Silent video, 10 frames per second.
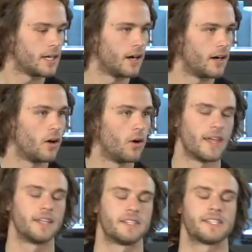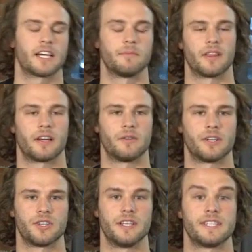Oh, and then the second part of that
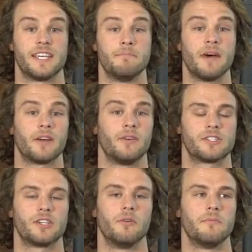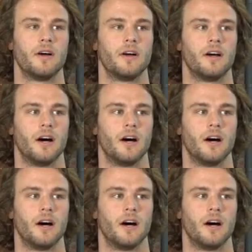question is in metal. So